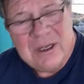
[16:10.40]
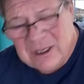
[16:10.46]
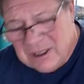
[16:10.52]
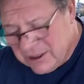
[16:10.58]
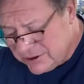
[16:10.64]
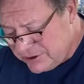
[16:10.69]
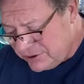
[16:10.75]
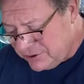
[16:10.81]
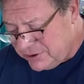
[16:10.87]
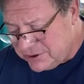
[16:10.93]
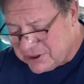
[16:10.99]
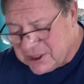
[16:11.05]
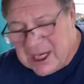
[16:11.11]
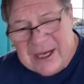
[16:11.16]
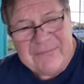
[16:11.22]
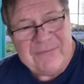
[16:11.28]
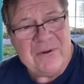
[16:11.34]
As soon as
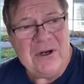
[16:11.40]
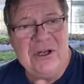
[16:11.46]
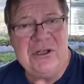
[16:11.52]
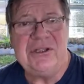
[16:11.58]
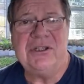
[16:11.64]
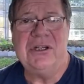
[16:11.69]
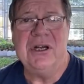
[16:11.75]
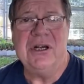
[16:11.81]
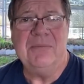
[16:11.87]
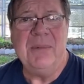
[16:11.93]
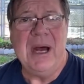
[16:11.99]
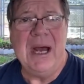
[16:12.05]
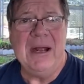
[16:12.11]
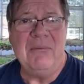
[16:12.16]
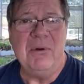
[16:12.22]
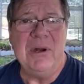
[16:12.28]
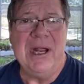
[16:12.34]
I finished my
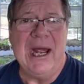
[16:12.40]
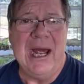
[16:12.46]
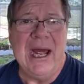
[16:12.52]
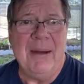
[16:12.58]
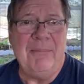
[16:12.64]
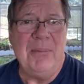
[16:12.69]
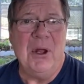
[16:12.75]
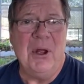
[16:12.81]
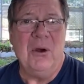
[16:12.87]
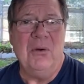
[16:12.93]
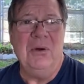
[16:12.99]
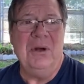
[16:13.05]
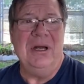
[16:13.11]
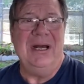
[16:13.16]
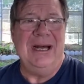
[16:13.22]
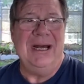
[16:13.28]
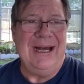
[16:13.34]
rehab, though,
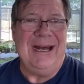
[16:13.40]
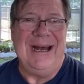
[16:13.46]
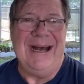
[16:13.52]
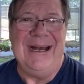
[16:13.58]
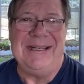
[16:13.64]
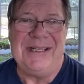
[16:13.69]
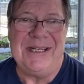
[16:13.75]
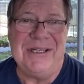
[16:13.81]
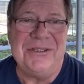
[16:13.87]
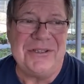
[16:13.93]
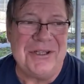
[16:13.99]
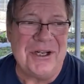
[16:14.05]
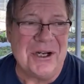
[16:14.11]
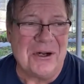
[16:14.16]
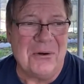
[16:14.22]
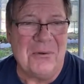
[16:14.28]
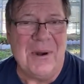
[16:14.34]
didn't
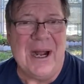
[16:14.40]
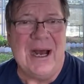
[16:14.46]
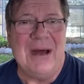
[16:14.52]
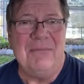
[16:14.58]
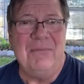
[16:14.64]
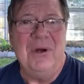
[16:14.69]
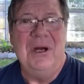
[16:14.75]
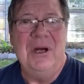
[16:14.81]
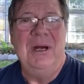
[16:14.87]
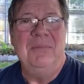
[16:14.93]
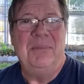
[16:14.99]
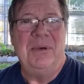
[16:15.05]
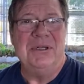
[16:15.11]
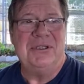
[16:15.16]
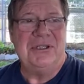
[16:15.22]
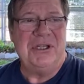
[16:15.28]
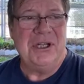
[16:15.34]
stick around
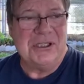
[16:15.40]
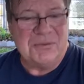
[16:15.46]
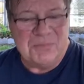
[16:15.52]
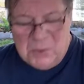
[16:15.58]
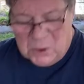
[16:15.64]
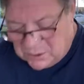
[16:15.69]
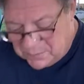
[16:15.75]
but 6 more